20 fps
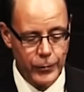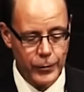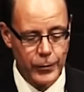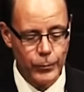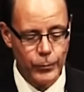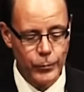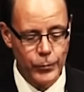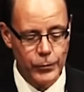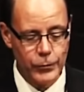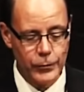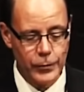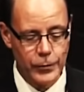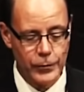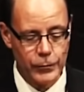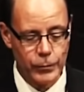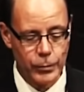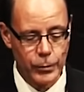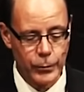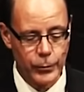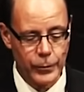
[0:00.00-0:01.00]
Communion
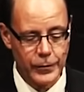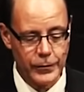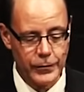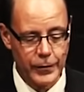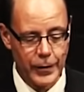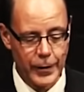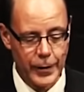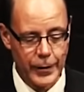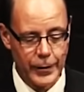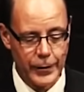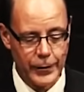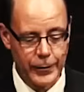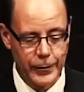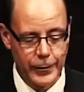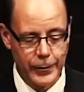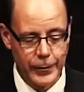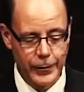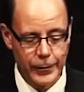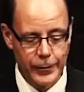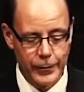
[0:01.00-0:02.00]
is where we say,
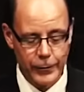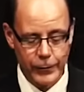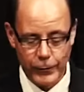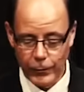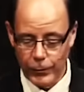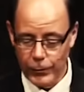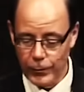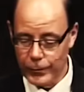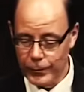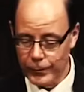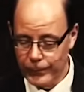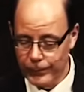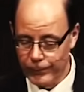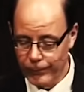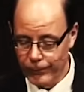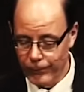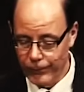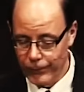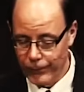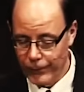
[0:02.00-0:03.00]
Lord,
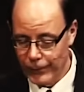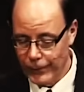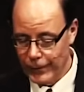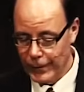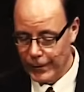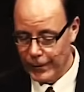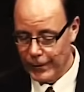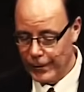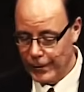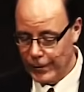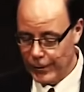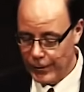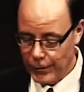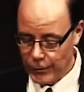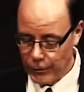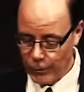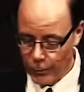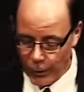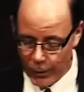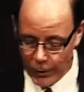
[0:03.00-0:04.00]

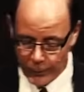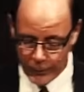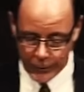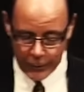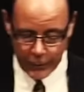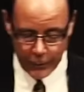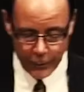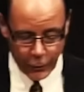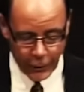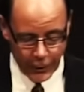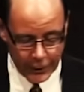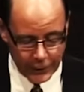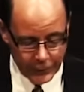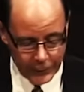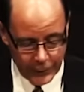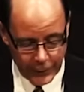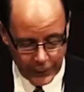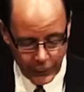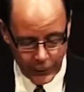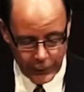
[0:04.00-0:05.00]
you bought me at a
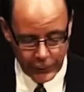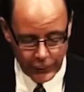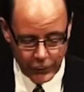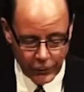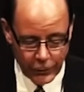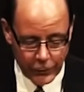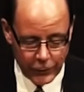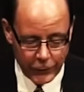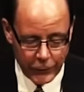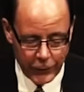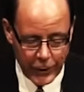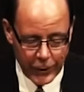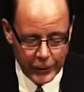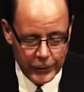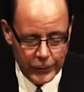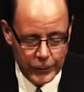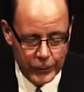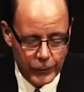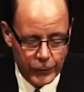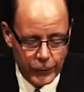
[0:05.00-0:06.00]
price, and I want to glorify
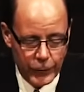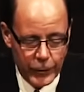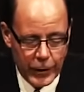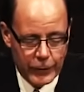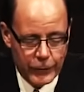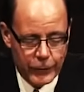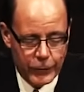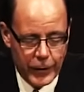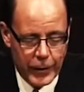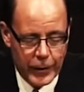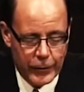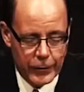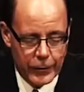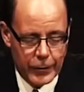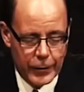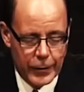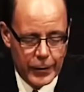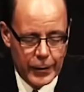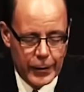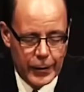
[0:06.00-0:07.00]
you. And
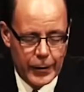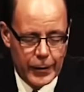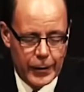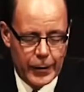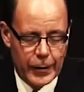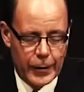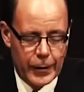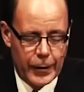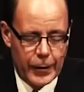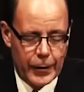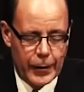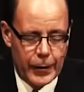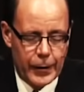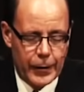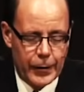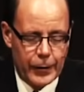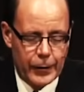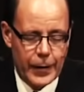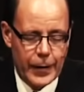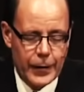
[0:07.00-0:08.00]
Father,
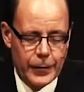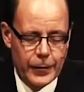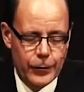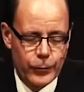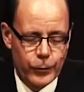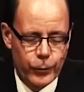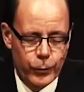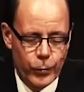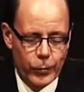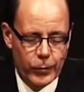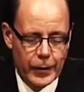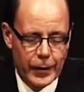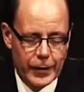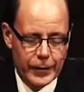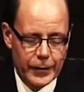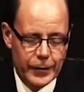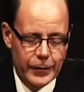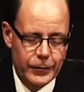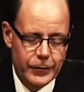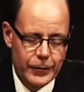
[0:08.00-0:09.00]
thank you for
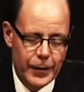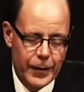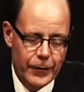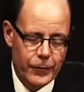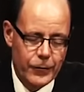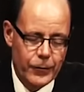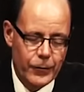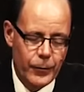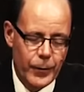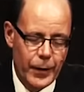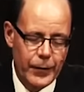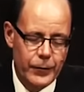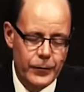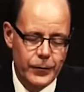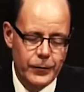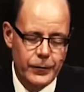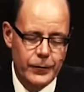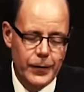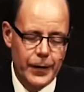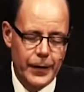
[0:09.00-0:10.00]
letting us gather around
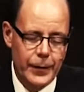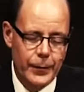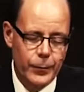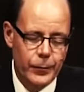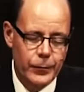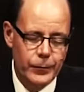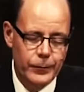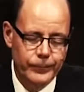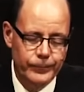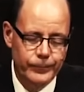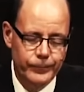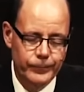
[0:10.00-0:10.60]
this table.